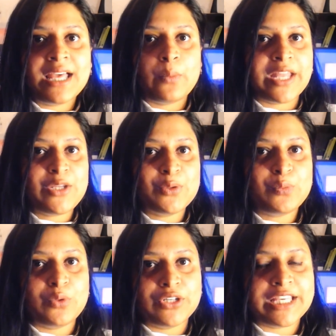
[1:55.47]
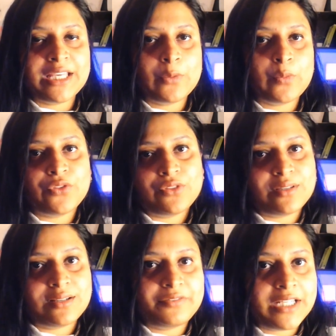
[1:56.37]
When you're working with
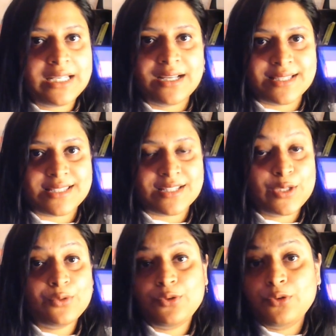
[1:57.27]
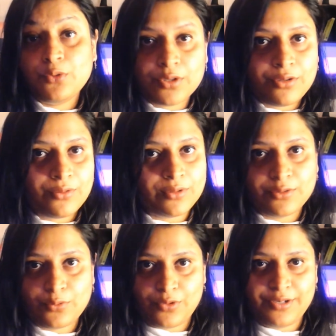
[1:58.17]
a freelancer, you don't know
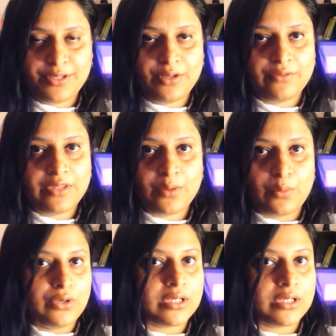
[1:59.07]
the quality of their work